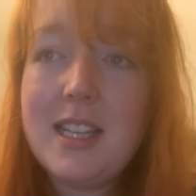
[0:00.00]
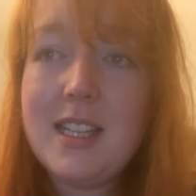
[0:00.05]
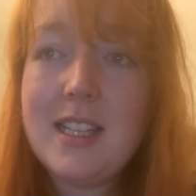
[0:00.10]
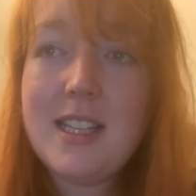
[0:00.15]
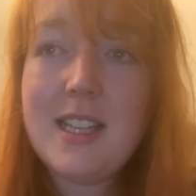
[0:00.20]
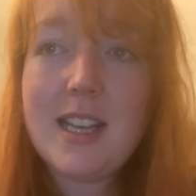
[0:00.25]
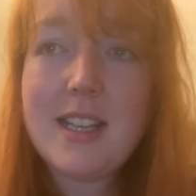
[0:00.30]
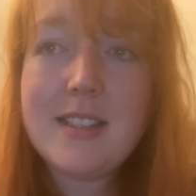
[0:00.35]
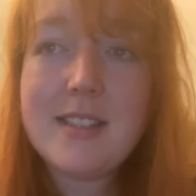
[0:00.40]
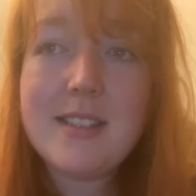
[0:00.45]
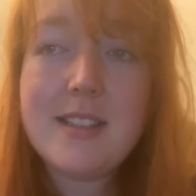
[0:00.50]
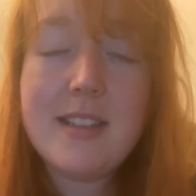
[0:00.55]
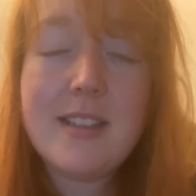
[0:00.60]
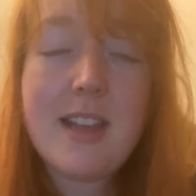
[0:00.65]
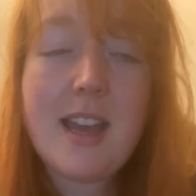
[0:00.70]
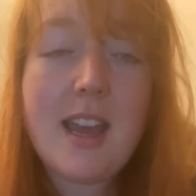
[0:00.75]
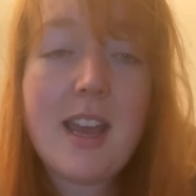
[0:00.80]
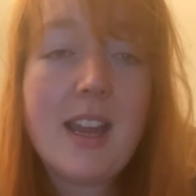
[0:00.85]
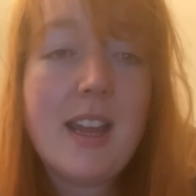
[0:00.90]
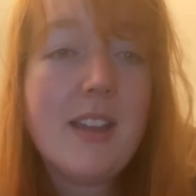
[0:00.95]

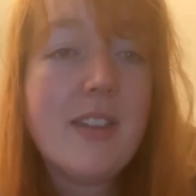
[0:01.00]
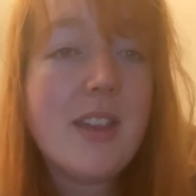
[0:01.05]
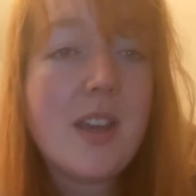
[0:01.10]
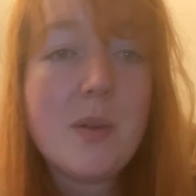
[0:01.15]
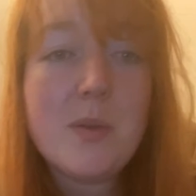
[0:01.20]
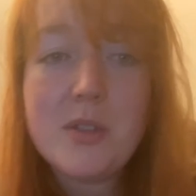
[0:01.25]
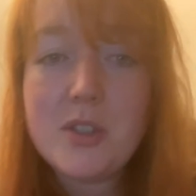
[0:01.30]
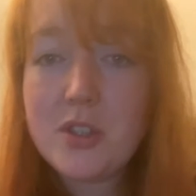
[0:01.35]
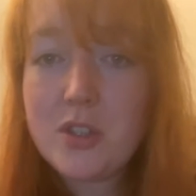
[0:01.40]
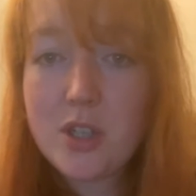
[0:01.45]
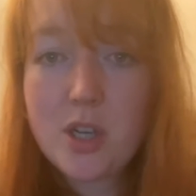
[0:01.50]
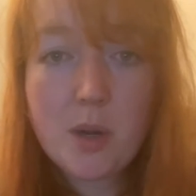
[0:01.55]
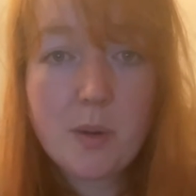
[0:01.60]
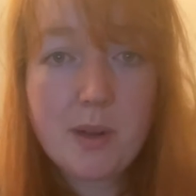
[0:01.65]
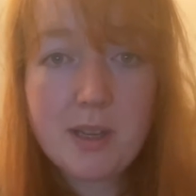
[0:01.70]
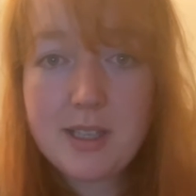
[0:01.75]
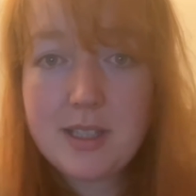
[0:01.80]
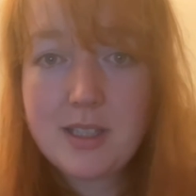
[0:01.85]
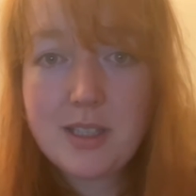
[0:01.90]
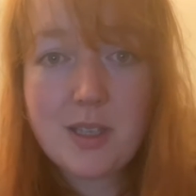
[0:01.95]
Yesterday, there was no
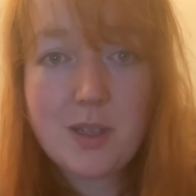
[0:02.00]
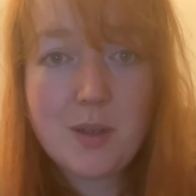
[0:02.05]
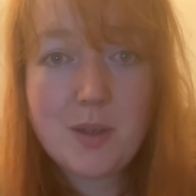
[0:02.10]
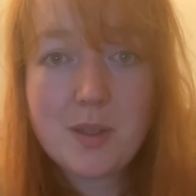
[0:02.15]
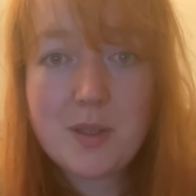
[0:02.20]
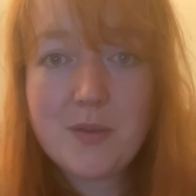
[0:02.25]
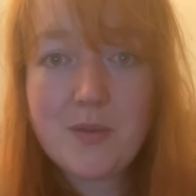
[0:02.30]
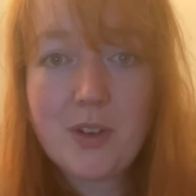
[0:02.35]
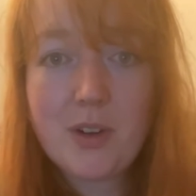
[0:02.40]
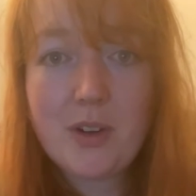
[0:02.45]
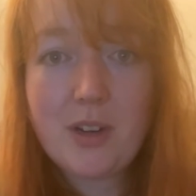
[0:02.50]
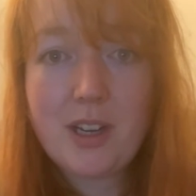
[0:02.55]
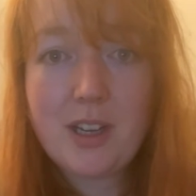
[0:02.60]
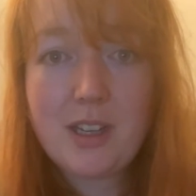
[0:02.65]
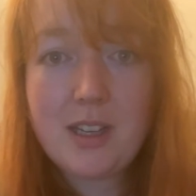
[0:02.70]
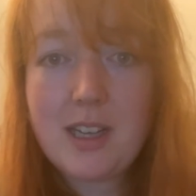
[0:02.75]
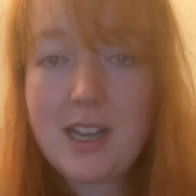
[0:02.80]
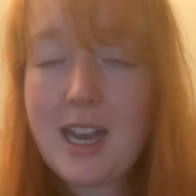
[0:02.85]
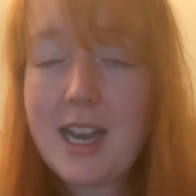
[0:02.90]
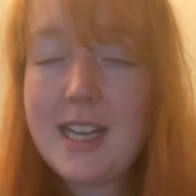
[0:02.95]
excuse for
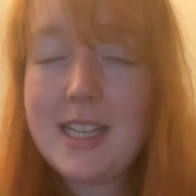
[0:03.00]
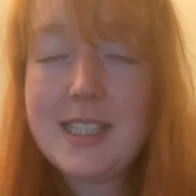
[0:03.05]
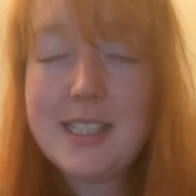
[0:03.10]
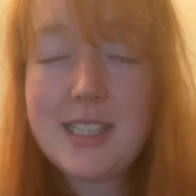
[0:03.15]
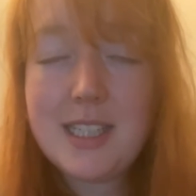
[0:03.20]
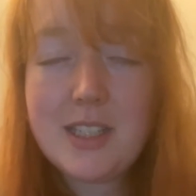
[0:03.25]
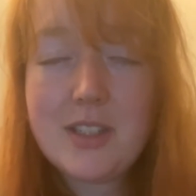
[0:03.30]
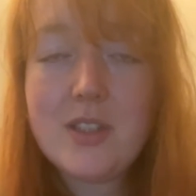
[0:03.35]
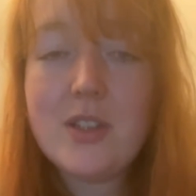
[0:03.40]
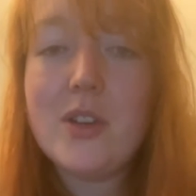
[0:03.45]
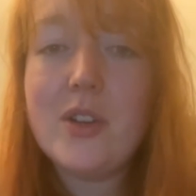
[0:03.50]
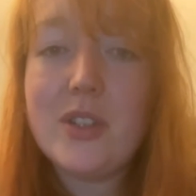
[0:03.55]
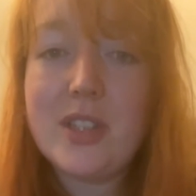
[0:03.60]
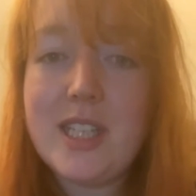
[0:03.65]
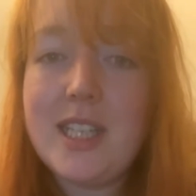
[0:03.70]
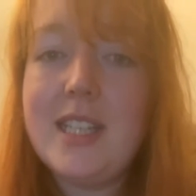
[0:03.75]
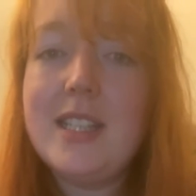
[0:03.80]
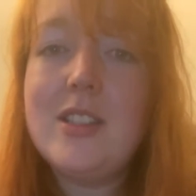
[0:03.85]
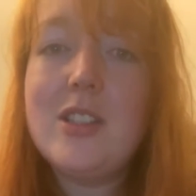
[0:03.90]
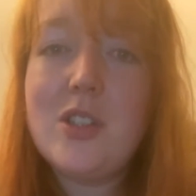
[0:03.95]
it. I did not
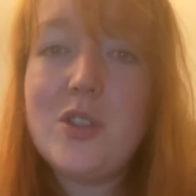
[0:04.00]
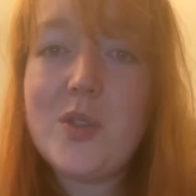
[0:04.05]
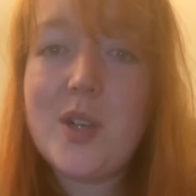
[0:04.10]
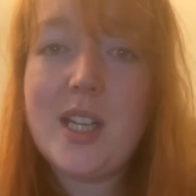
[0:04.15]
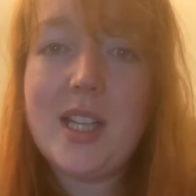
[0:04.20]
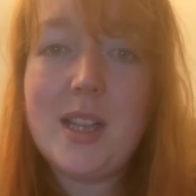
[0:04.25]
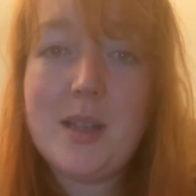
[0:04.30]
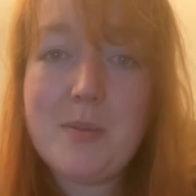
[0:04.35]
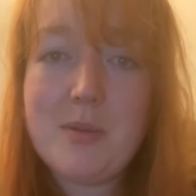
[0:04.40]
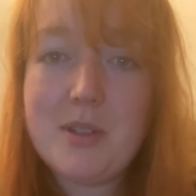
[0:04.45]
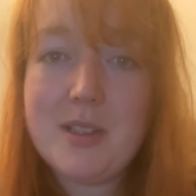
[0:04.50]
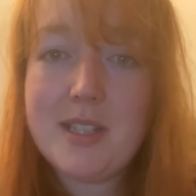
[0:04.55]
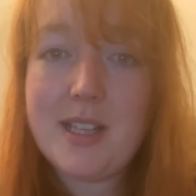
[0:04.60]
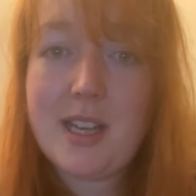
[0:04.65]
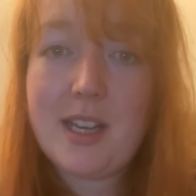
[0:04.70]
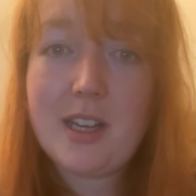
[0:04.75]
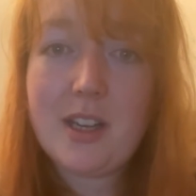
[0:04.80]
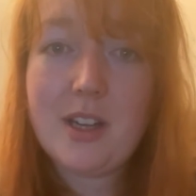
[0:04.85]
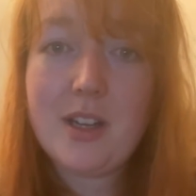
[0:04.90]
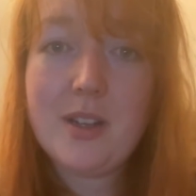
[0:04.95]
need to drink the
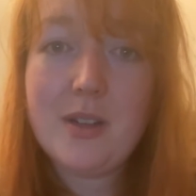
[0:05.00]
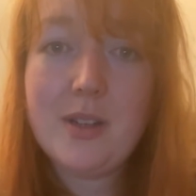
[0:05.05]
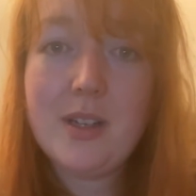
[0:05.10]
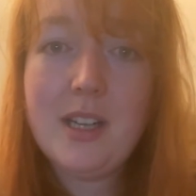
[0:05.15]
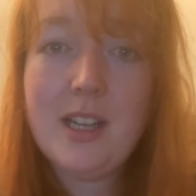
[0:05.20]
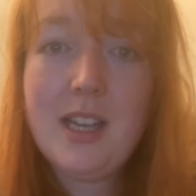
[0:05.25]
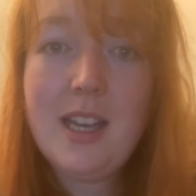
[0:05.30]
Prosecco.